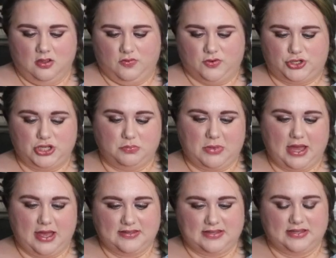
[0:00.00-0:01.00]
for sheet
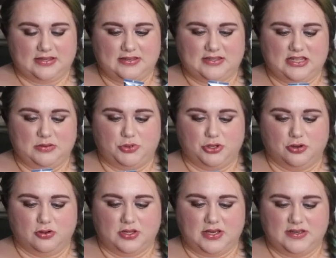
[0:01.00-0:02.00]
masks, is the
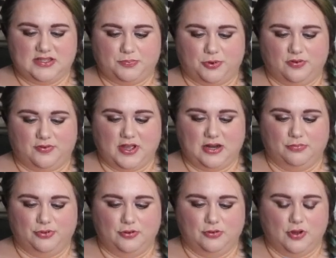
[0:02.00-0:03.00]
Purlisse Prevent
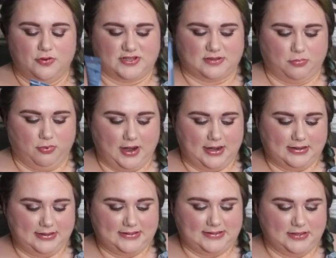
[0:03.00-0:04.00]
Blue Lotus
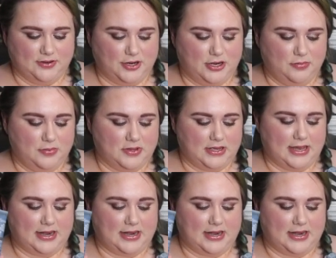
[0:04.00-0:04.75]
Brightening Serum.